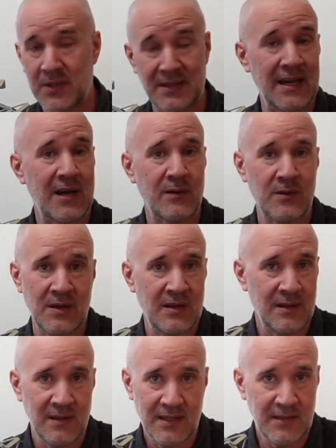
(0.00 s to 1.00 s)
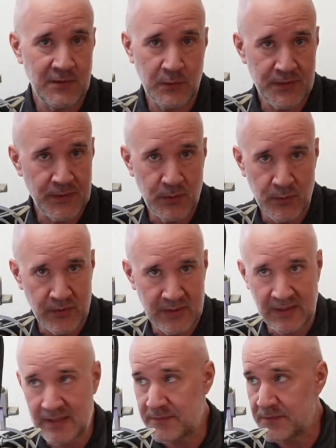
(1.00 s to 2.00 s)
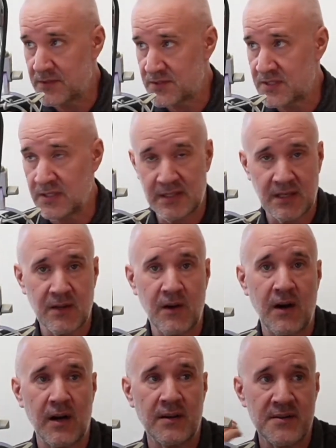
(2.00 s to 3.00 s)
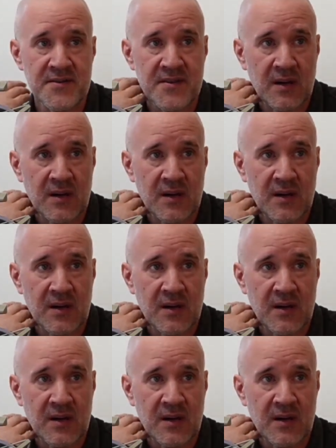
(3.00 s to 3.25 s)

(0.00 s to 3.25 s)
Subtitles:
But now, even with Uber and Lyft, you're still in a car.